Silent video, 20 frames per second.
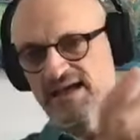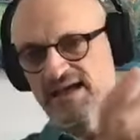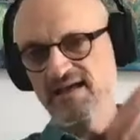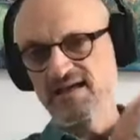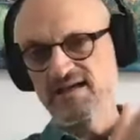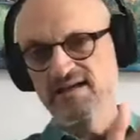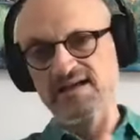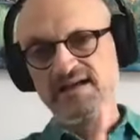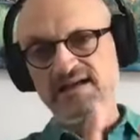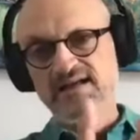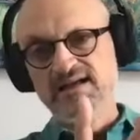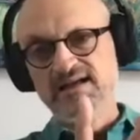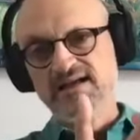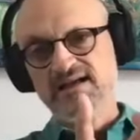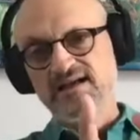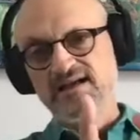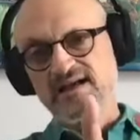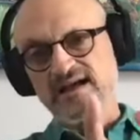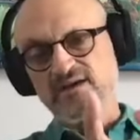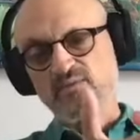How,
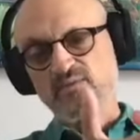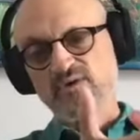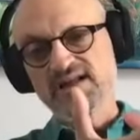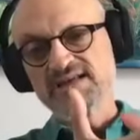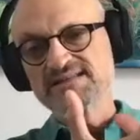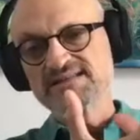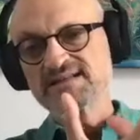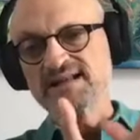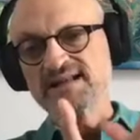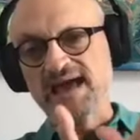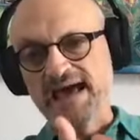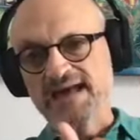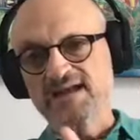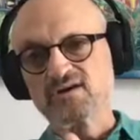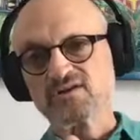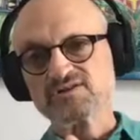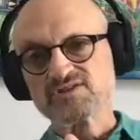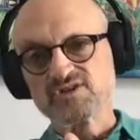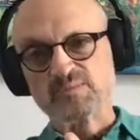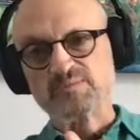what is an
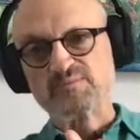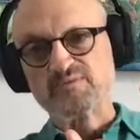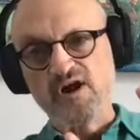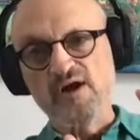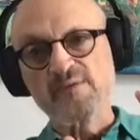adult